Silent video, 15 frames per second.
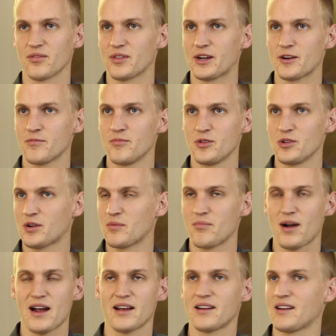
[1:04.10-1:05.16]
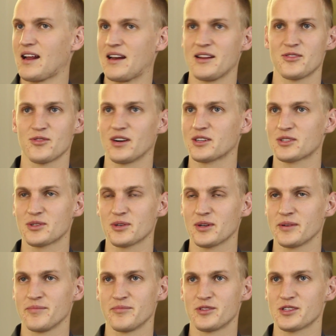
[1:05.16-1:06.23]
over there. You can buy it at any
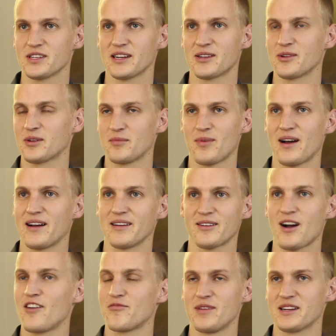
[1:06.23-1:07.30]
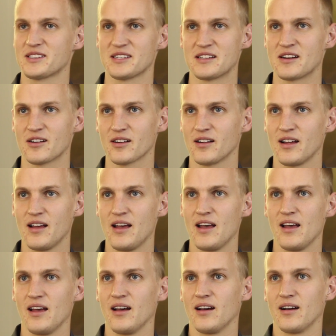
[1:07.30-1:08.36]
drugstore, just like you could buy cough medicine here.
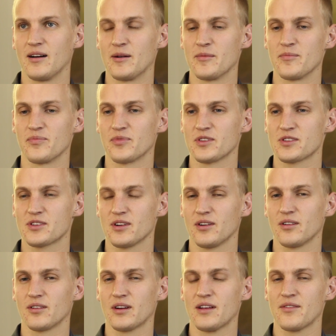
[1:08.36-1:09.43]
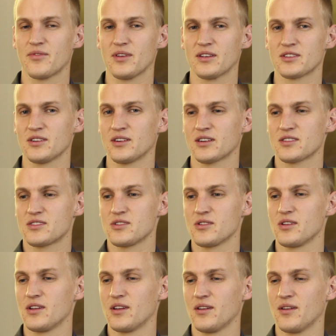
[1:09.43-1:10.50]
So
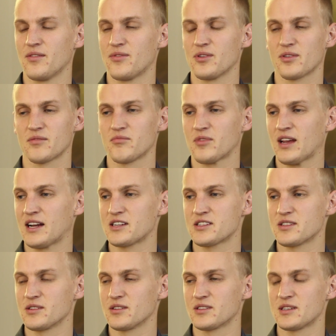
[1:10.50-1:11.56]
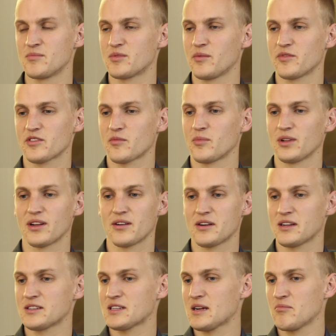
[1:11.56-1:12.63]
if you catch the symptoms of
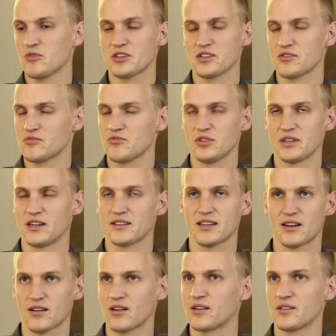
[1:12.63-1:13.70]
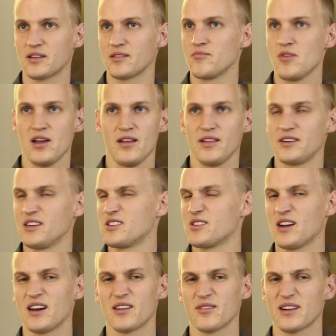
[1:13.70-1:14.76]
malaria on time, which is really not that hard, they teach
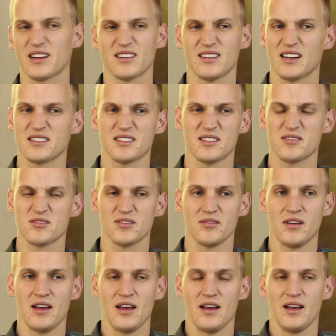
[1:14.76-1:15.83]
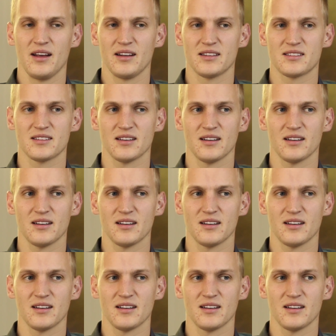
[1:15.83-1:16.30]
you how to recognize it. And